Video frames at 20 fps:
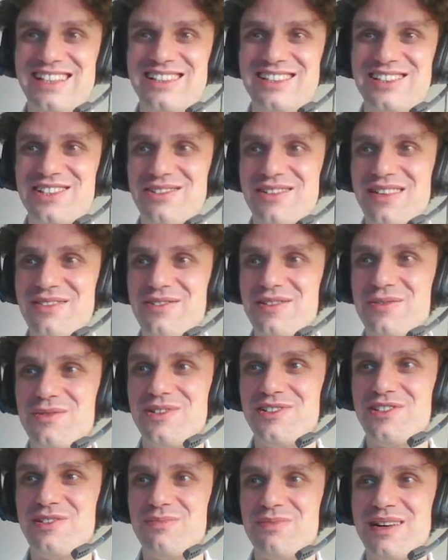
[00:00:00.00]
So if you
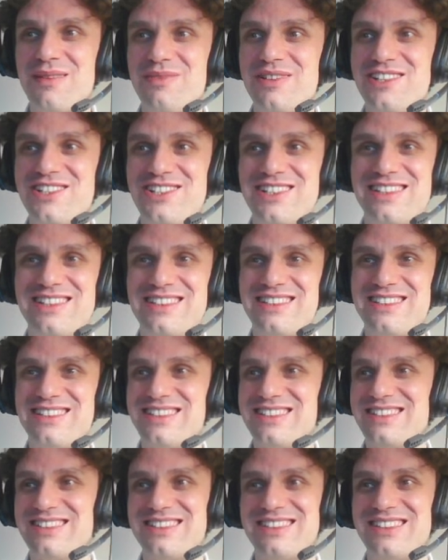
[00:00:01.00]
want to publish it,
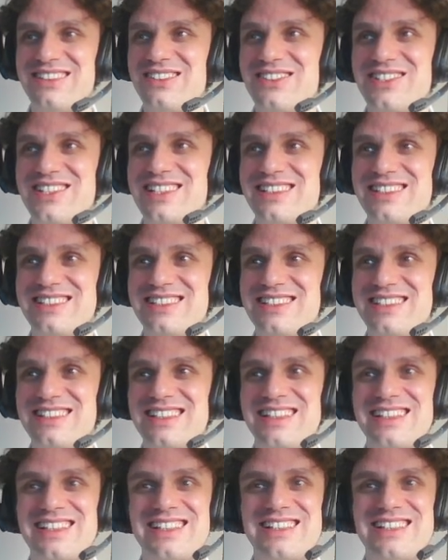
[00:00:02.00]
you just
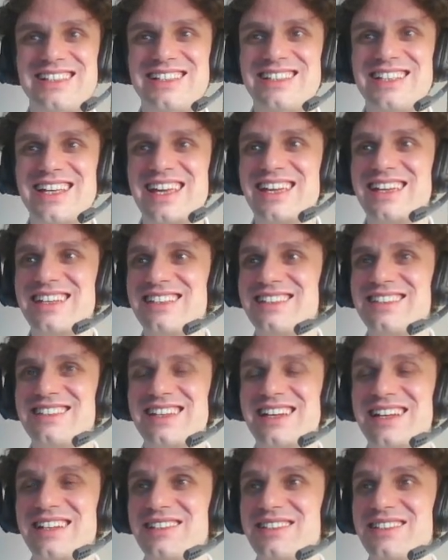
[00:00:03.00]
take it
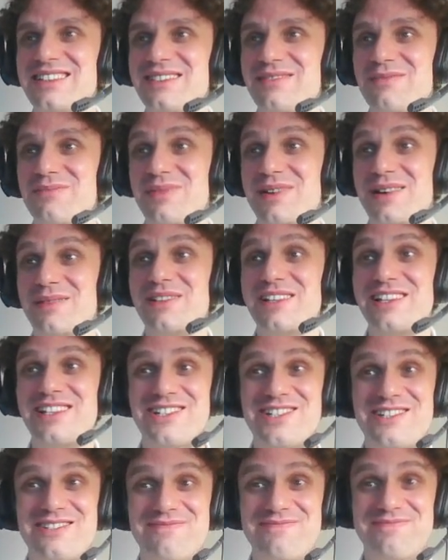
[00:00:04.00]
and
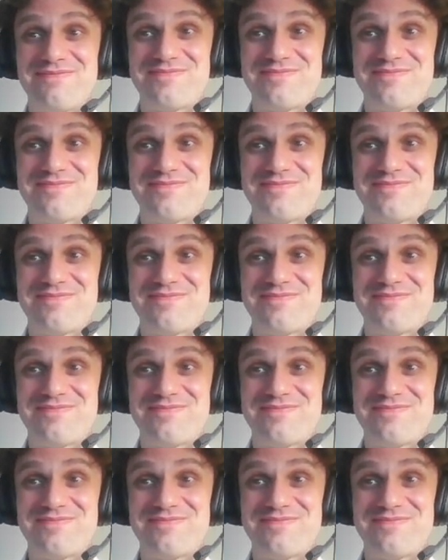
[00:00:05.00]
publish.